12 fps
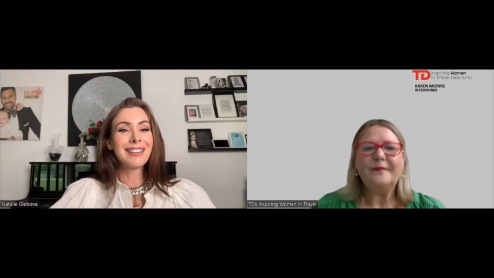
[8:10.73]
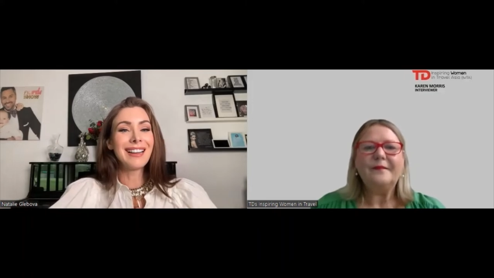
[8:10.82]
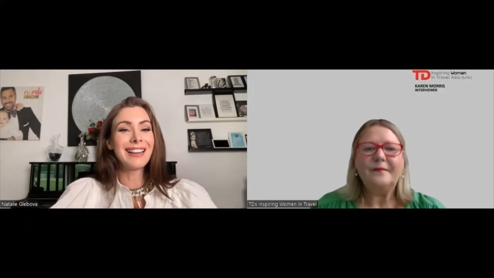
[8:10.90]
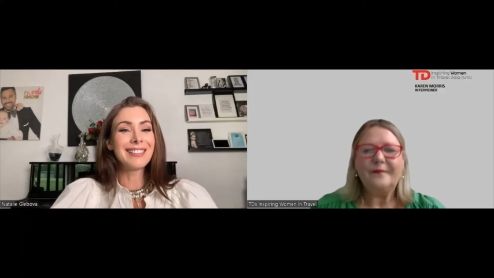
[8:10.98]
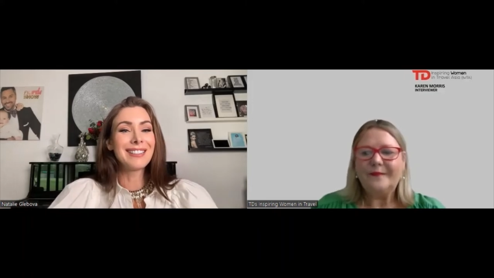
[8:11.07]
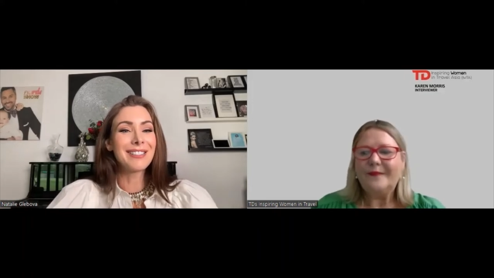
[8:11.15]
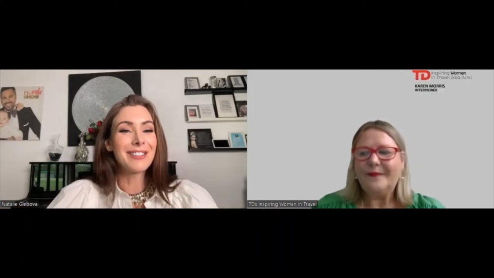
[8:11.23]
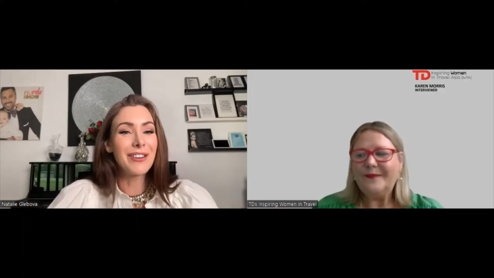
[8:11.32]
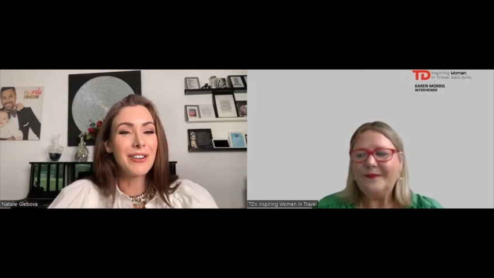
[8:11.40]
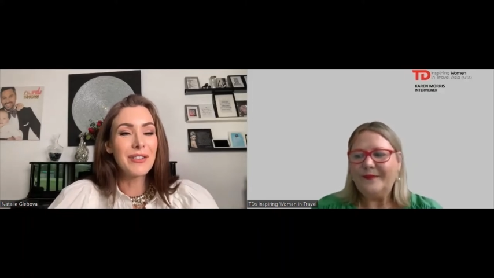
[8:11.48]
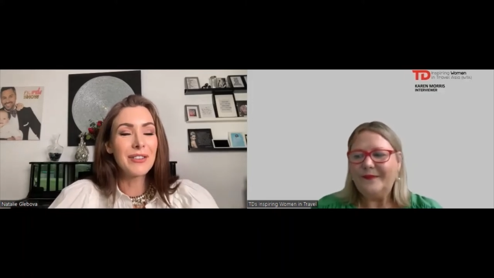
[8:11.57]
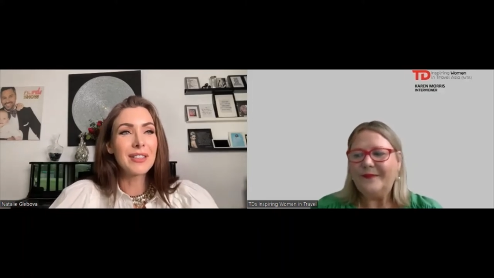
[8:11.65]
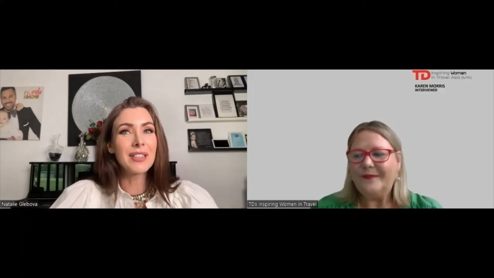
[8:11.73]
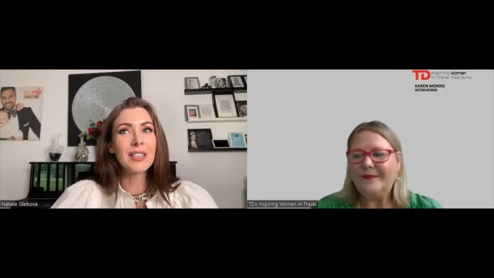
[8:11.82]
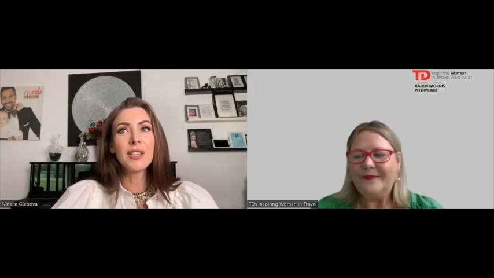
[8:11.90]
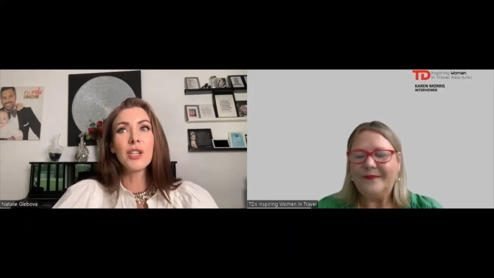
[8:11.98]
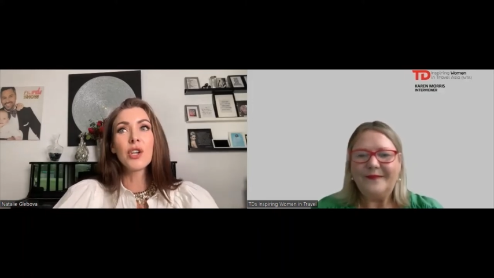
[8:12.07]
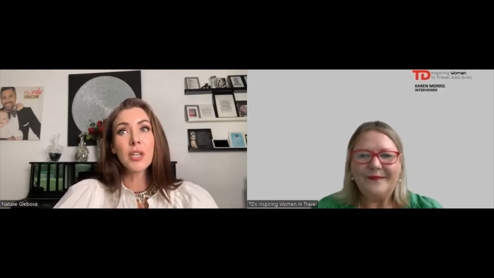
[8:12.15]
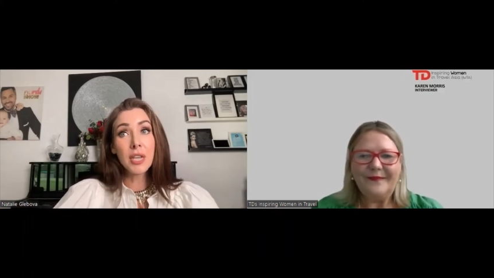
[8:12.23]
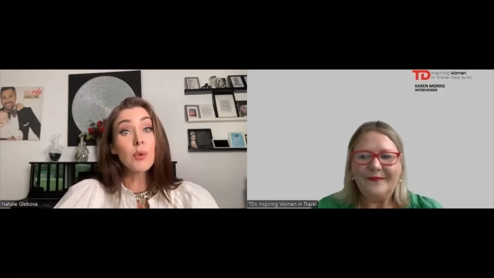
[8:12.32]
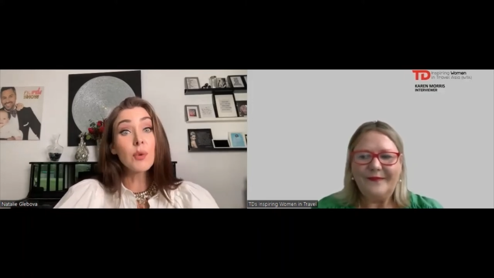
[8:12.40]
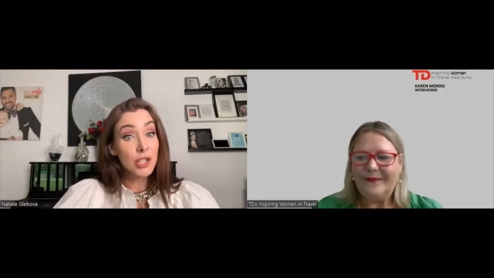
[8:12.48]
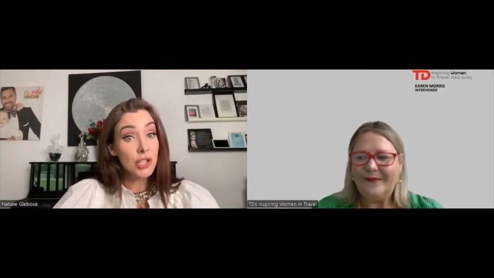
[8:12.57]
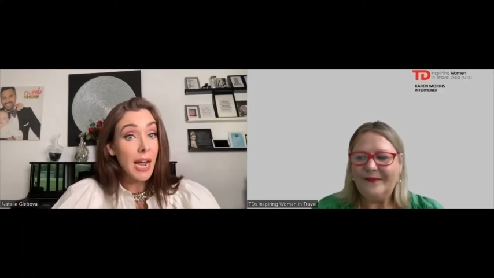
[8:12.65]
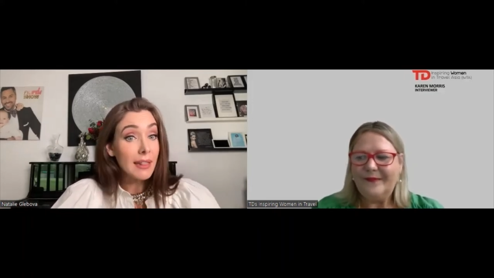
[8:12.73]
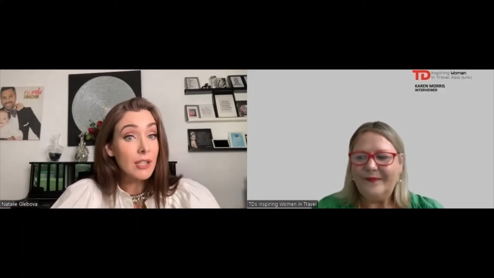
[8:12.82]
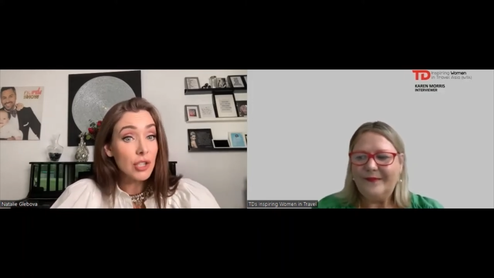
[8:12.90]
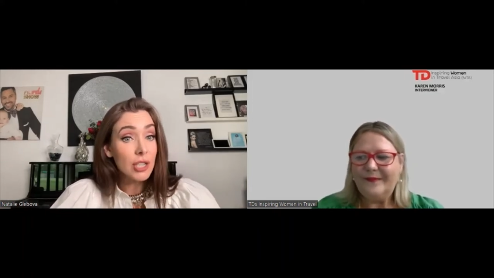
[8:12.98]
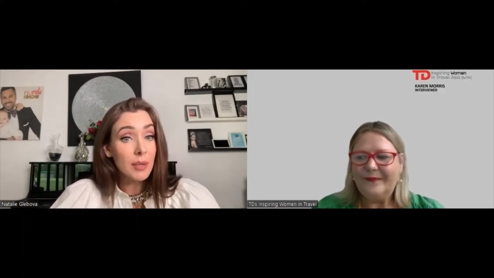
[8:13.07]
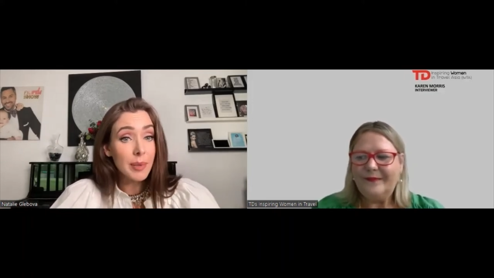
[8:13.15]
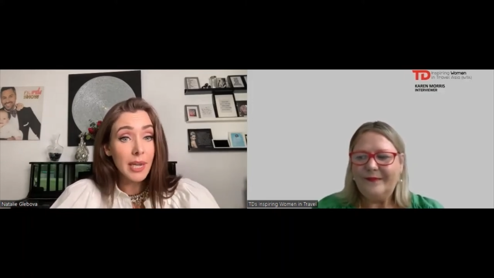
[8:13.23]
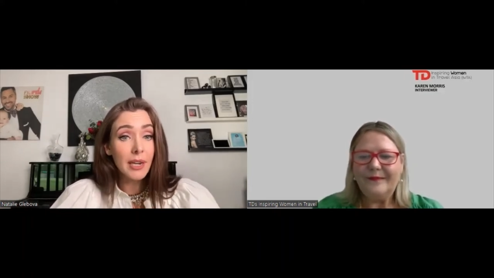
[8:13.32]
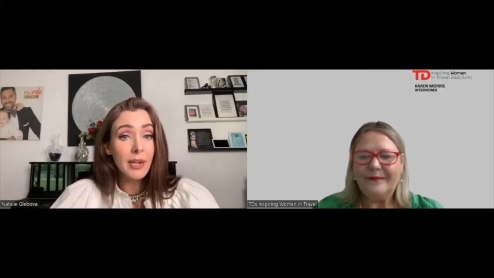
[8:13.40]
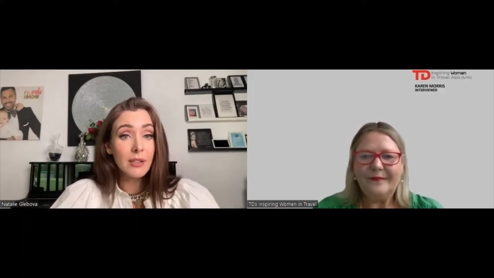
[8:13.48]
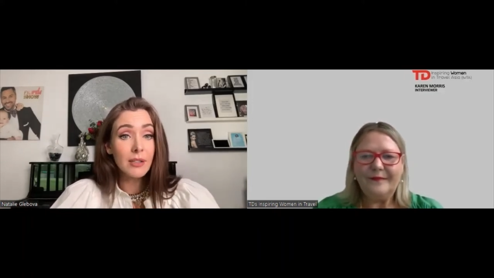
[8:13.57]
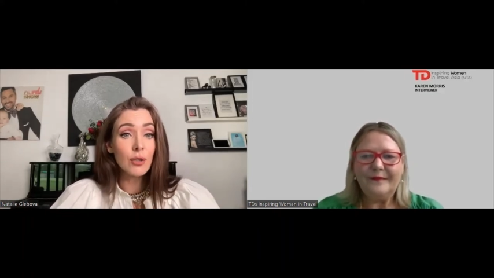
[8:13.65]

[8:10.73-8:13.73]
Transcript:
Speaker 1: and so, you know, it was a challenge at the beginning